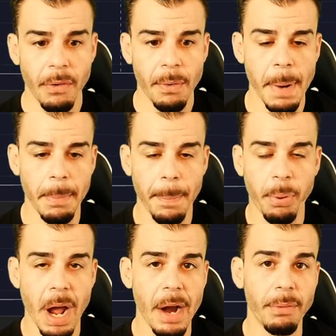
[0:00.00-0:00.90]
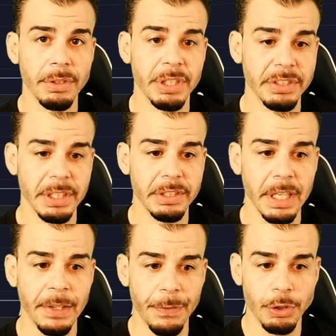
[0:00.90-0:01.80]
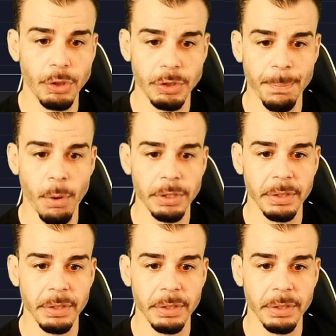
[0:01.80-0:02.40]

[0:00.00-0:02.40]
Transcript: Remember, prior resistance is future support,